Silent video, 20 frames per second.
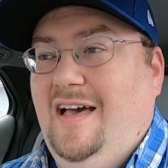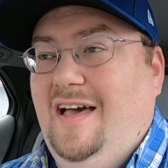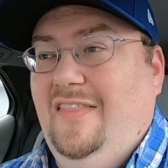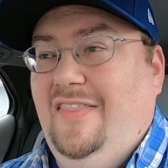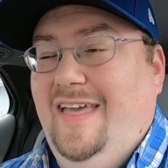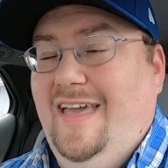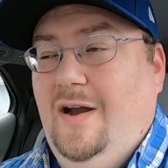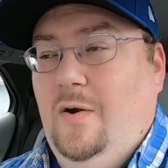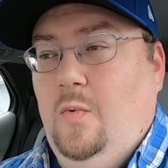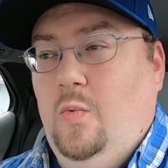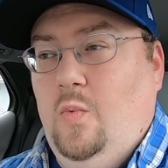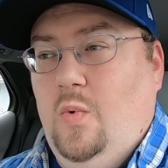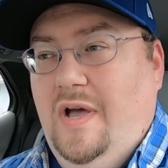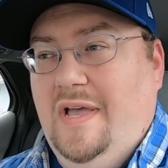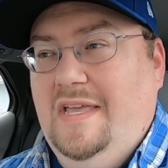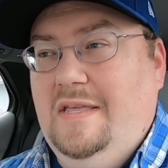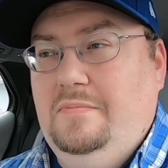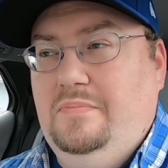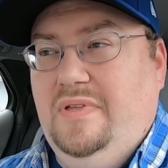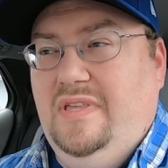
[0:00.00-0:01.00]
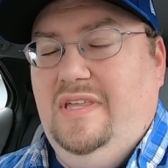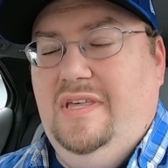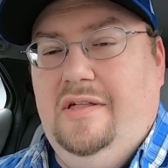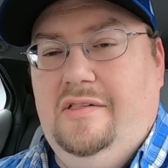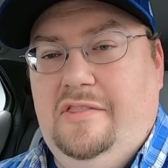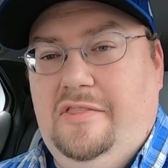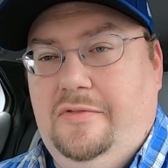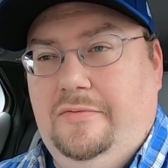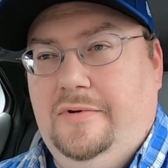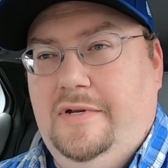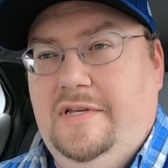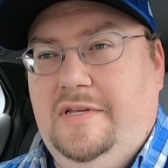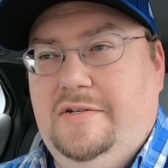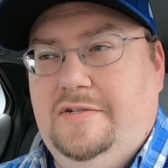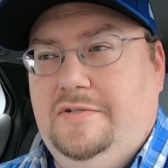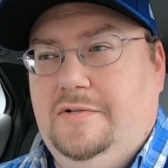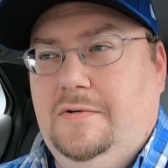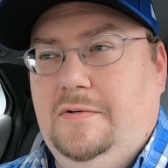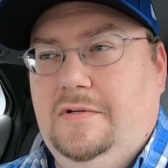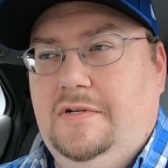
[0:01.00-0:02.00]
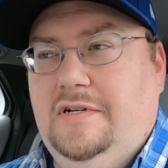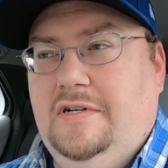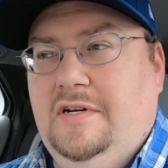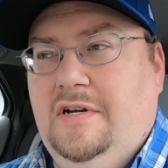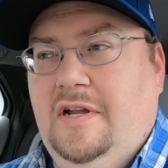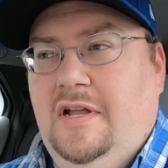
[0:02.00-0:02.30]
They had a white PS3 controller.